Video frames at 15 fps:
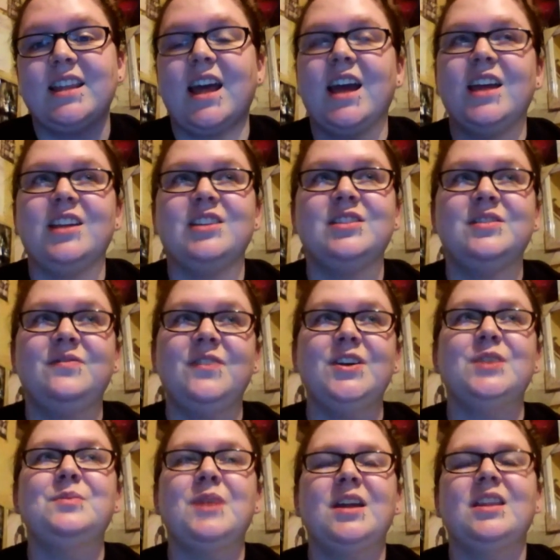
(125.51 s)
I
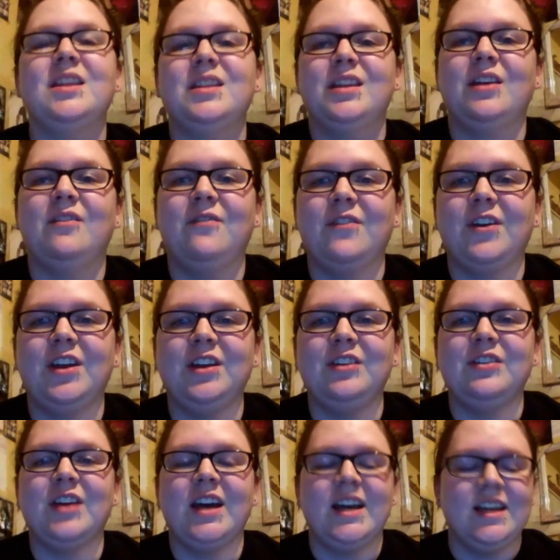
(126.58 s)
film all this stuff for you
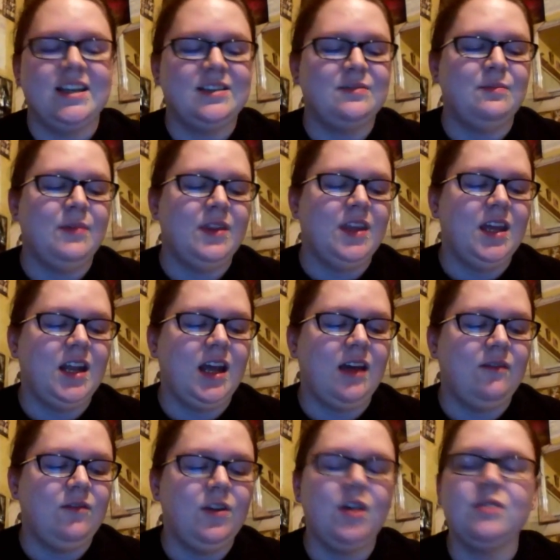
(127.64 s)
guys, but then I have
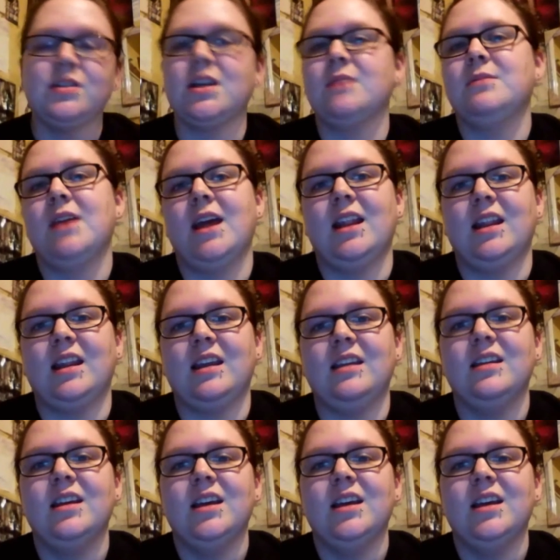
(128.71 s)
no time to edit it.